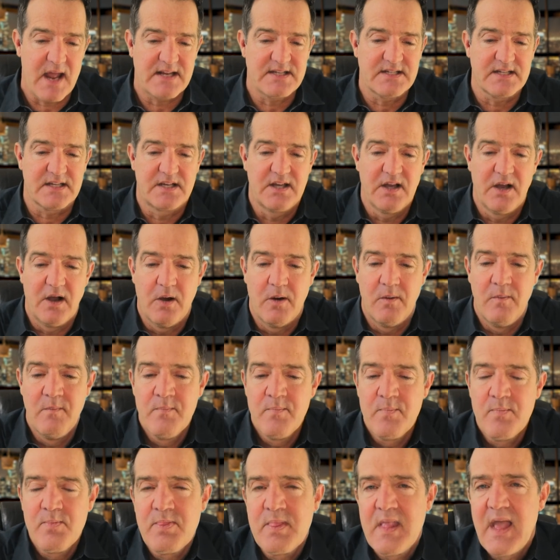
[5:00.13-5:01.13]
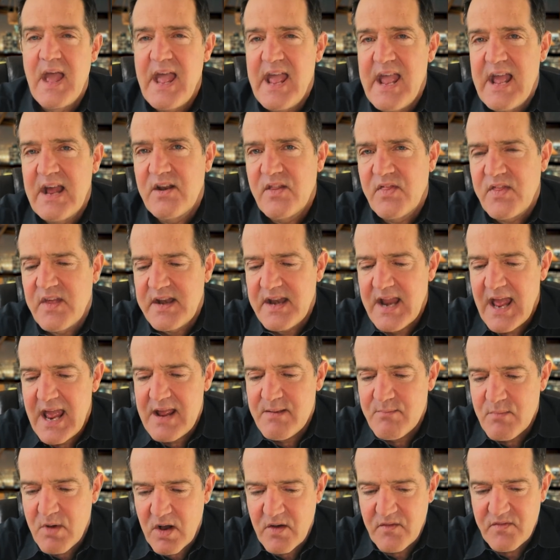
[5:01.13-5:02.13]
Mexico. And the
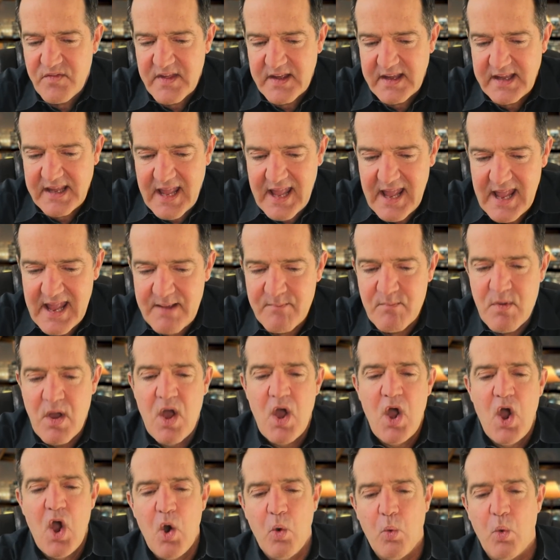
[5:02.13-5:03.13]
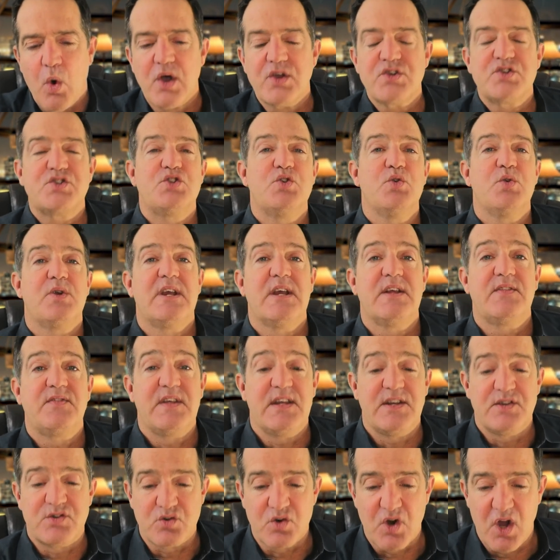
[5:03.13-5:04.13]
name of the game was to get
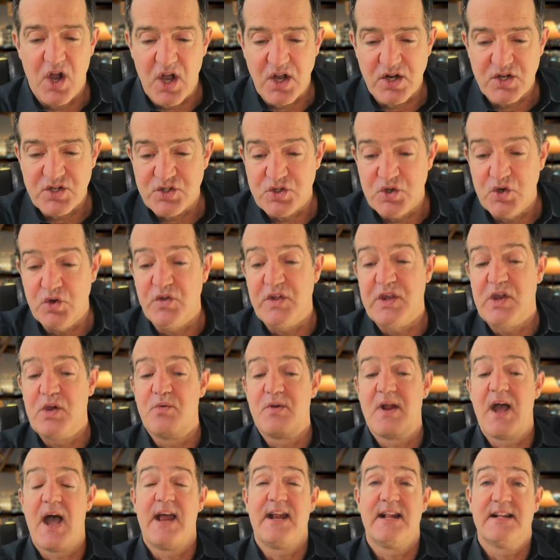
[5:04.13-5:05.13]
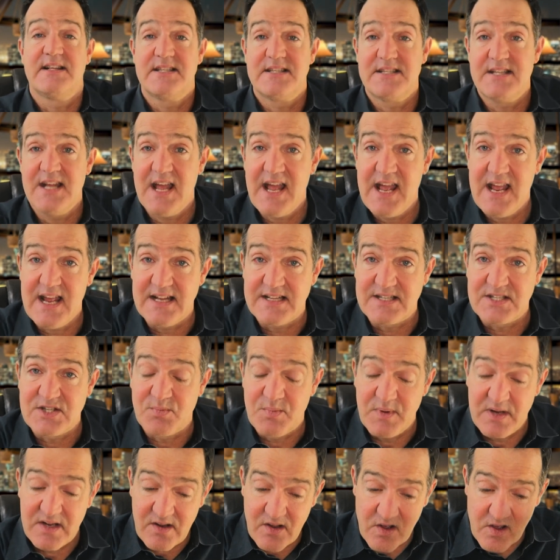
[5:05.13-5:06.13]
the drugs to the United
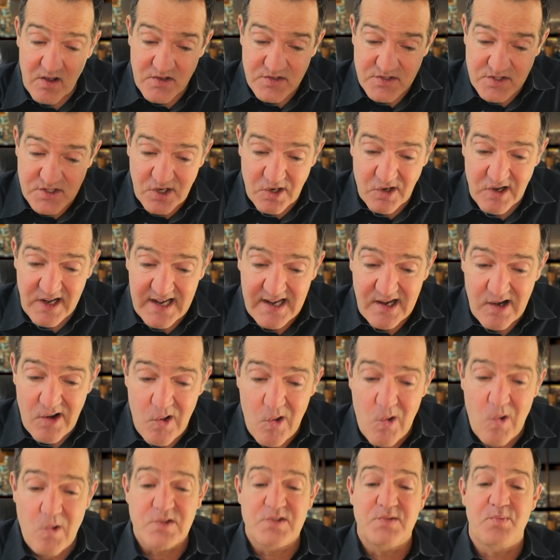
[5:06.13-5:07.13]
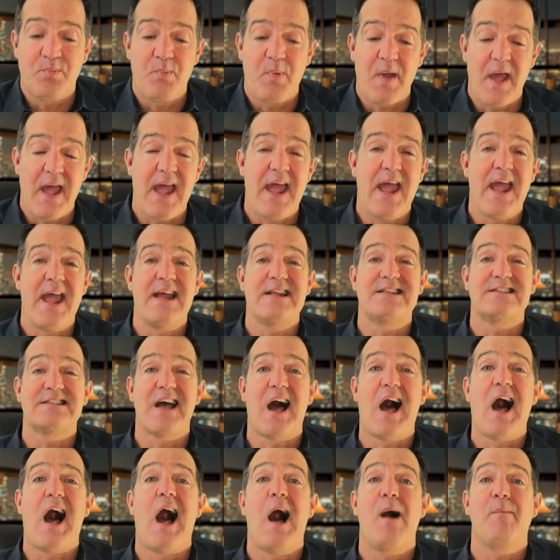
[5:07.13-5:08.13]
States because gringos pay
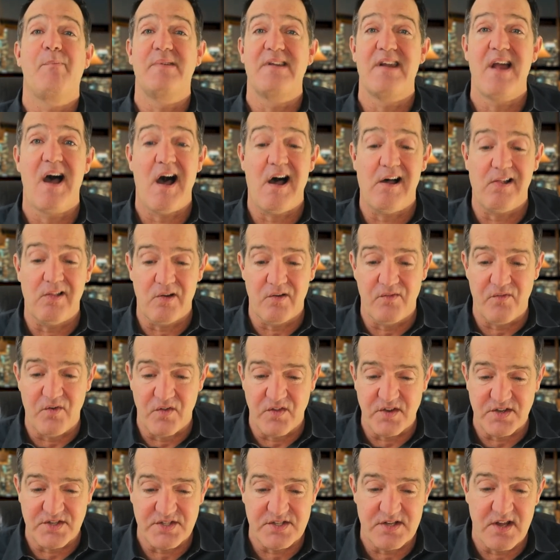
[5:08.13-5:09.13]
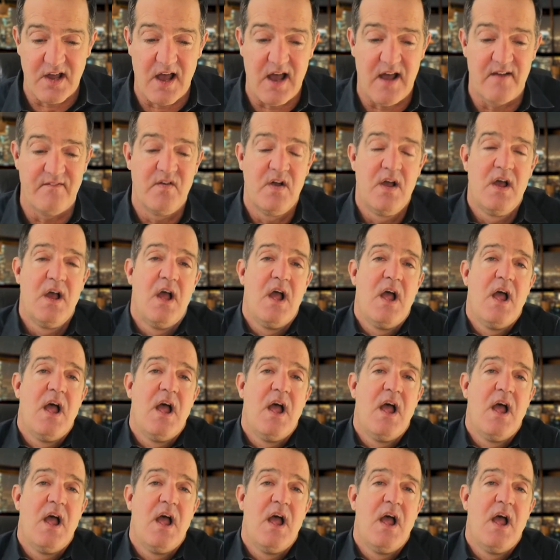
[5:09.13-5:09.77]
top dollar for the stuff.